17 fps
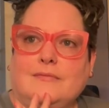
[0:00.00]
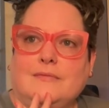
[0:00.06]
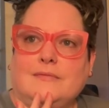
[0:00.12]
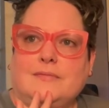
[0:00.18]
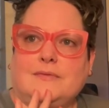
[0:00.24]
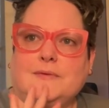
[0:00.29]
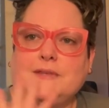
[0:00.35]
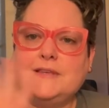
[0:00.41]

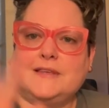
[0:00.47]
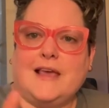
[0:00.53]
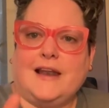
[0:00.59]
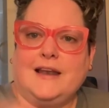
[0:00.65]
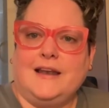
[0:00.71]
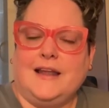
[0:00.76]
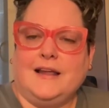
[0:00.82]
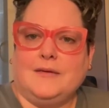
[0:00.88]

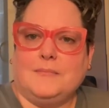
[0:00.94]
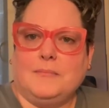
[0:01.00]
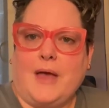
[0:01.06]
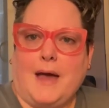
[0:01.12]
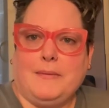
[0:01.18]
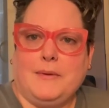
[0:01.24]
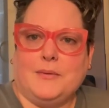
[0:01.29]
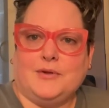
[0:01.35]
said
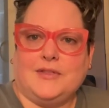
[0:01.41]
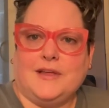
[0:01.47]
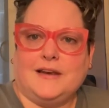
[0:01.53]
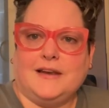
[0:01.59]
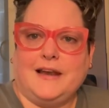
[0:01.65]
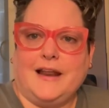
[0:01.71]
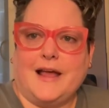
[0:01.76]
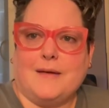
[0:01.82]
happy birthday
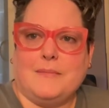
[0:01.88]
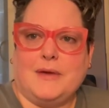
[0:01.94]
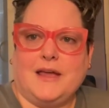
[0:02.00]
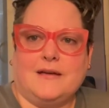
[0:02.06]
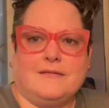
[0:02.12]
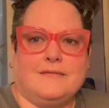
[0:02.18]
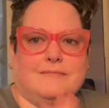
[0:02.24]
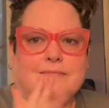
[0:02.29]
to
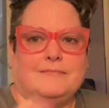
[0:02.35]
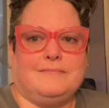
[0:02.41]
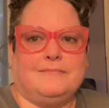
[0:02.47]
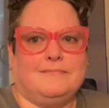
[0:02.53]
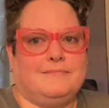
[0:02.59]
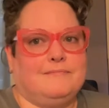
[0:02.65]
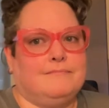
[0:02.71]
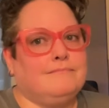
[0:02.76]
Dammy,
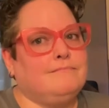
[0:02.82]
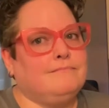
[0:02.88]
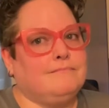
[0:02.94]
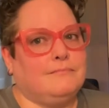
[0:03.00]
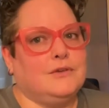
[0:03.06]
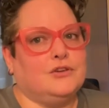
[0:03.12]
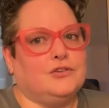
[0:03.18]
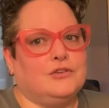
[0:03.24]

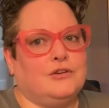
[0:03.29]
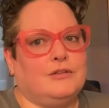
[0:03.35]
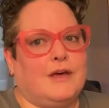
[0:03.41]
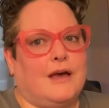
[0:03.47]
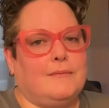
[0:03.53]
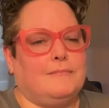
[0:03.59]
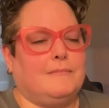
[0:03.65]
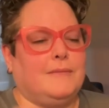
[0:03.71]
you should do
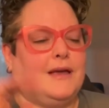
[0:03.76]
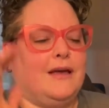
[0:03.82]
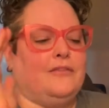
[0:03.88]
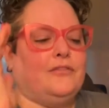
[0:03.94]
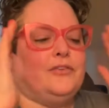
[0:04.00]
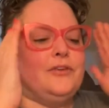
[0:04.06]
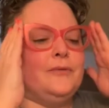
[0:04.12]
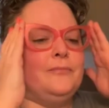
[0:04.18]
that,
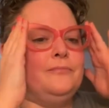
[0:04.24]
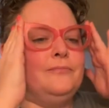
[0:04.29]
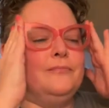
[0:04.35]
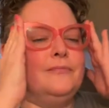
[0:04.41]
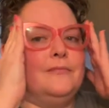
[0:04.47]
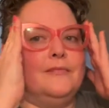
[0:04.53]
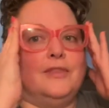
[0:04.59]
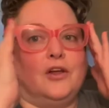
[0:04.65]
because
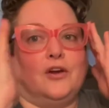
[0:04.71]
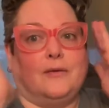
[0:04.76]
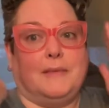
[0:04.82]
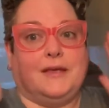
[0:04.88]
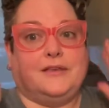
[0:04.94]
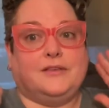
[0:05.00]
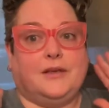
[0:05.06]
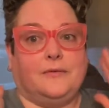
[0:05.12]
they're
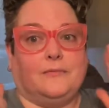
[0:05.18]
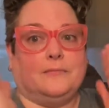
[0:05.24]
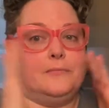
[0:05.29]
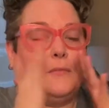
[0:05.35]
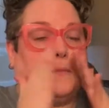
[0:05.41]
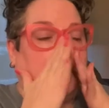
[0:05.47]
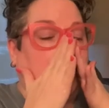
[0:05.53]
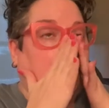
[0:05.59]
amazing.
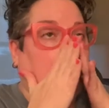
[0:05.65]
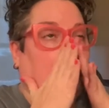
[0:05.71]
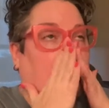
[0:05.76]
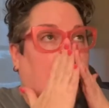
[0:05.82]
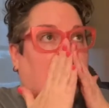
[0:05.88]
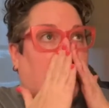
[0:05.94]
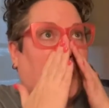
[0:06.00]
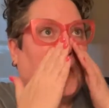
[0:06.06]

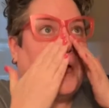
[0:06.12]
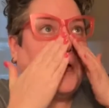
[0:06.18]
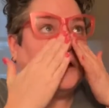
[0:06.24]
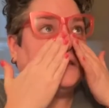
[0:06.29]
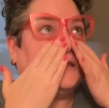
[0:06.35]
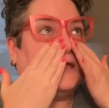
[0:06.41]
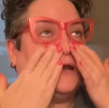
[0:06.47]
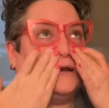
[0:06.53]
I
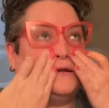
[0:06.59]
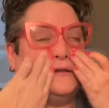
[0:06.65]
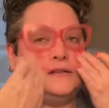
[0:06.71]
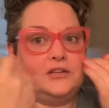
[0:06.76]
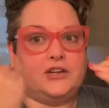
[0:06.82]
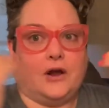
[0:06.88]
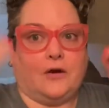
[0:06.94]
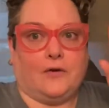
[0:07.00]
just got out of the
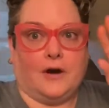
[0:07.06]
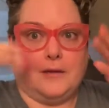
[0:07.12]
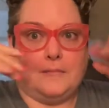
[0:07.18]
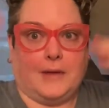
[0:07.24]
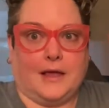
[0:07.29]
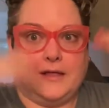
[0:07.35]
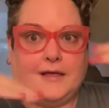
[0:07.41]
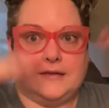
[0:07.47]
shower and
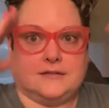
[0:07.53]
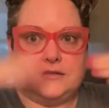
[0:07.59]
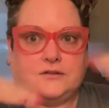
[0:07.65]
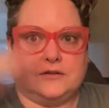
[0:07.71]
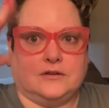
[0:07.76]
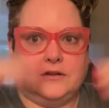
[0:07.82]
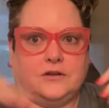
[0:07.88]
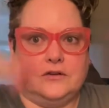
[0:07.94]
my glasses
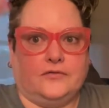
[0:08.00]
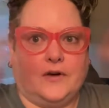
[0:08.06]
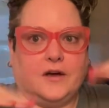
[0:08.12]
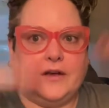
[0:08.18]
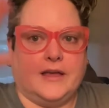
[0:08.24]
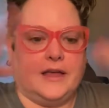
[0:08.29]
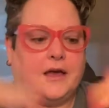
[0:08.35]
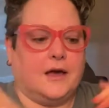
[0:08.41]
are a little
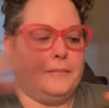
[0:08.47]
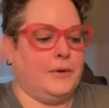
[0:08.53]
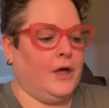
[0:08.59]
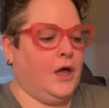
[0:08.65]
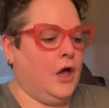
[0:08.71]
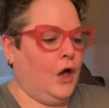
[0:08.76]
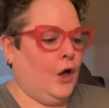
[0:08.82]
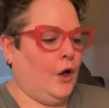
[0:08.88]
fogging up.
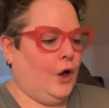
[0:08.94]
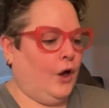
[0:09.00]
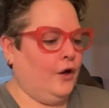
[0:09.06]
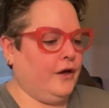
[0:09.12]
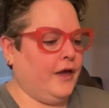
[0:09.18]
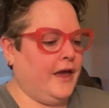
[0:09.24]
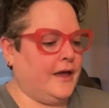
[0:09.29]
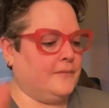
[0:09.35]

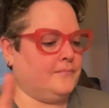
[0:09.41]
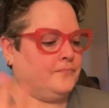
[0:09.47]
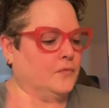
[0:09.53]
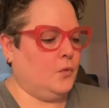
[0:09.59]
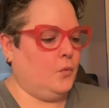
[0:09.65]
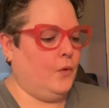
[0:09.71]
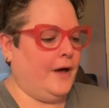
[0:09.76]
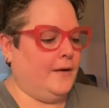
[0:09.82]
Okay,
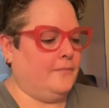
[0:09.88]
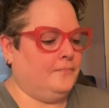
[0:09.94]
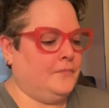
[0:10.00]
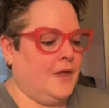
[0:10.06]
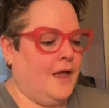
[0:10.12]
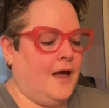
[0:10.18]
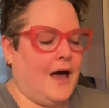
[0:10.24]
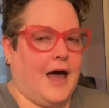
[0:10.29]
well,
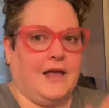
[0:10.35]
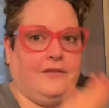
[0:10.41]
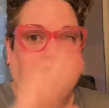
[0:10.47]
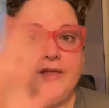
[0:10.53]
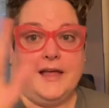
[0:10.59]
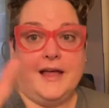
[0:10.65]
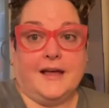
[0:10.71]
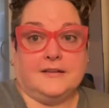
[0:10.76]
I
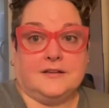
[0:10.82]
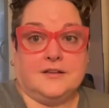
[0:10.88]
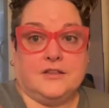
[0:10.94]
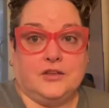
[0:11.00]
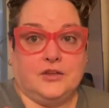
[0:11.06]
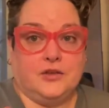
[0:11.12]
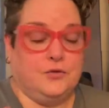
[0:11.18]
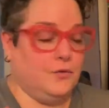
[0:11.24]
fly out to
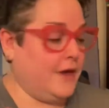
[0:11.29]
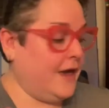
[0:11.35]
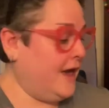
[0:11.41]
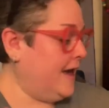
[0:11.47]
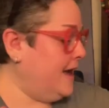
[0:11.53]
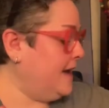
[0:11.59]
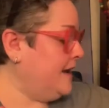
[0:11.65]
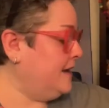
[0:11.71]
the
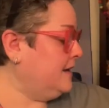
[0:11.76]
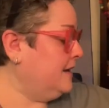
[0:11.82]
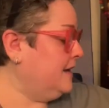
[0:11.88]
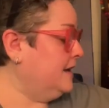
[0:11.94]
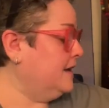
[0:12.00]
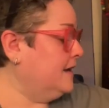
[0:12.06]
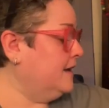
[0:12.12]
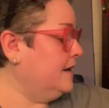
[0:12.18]
UK
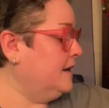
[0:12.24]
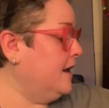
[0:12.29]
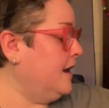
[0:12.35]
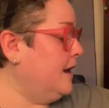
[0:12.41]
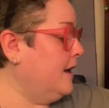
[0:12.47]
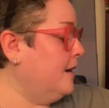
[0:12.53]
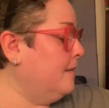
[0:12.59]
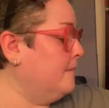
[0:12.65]
in
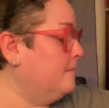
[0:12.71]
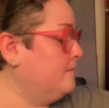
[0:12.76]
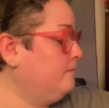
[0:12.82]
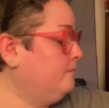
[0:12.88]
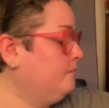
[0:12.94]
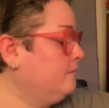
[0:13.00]
um,